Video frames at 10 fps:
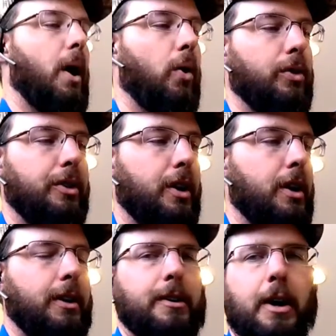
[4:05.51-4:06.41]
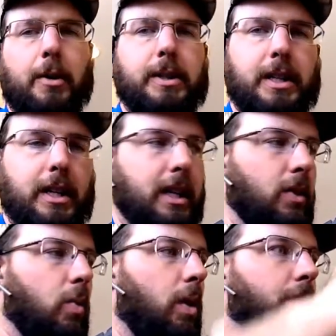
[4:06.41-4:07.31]
both. You're not always going to
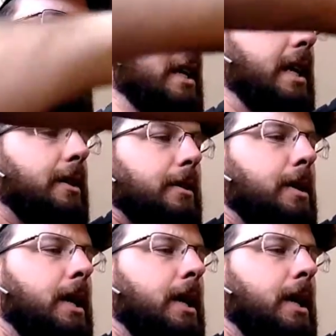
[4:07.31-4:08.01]
need one or the other.